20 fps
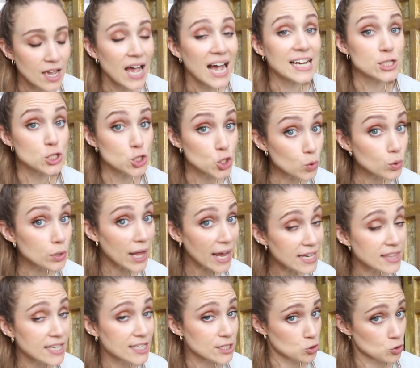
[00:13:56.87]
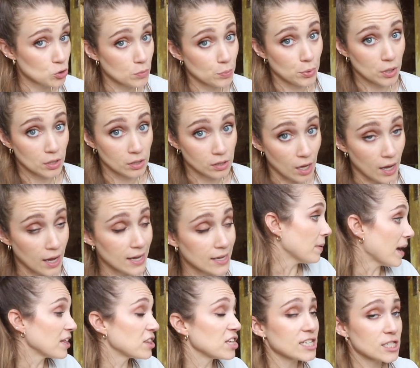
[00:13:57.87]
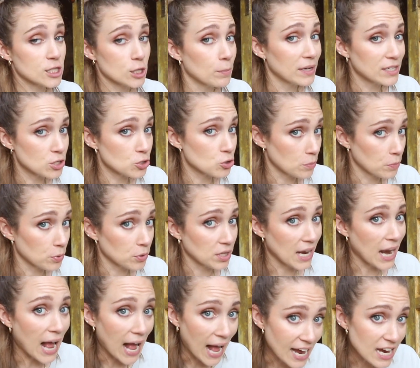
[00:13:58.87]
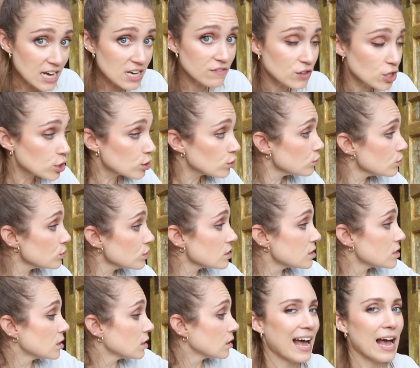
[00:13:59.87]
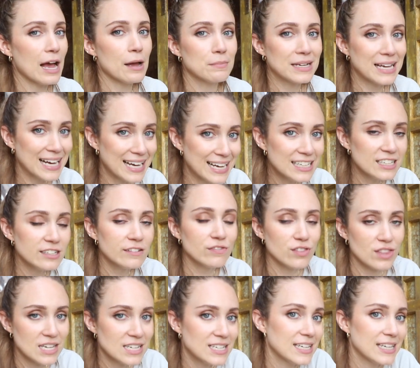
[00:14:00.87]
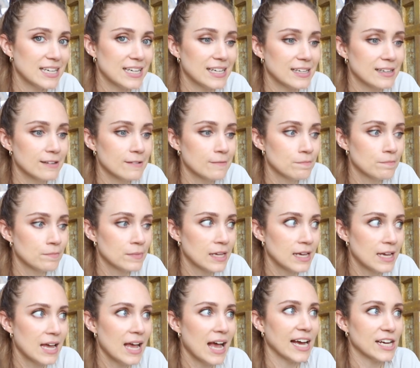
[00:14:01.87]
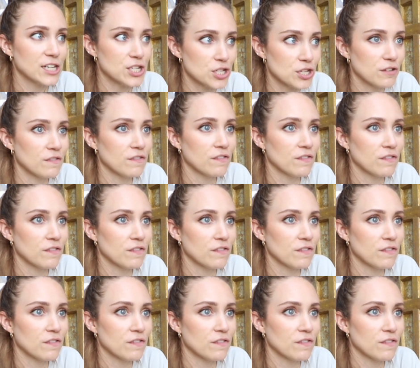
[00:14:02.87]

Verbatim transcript: I do like that stripper a lot. I think it's the best stripper that I've used. I'm kind of thinking I should